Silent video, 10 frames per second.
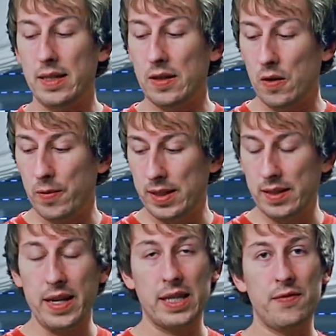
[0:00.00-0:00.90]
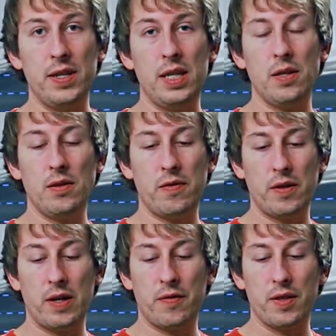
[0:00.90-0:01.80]
It's always the next video
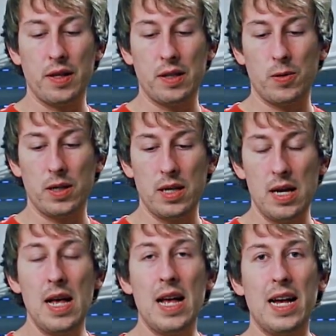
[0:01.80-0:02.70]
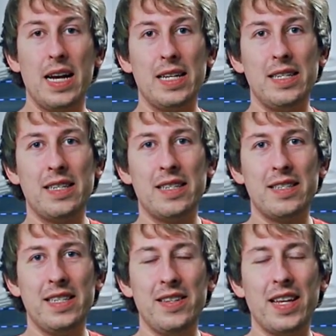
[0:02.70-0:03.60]
after this one. And
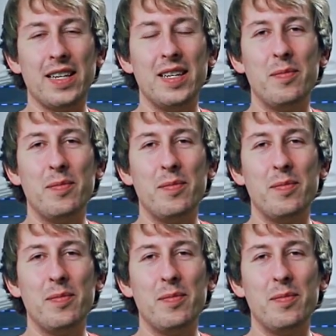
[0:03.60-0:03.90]
see you then.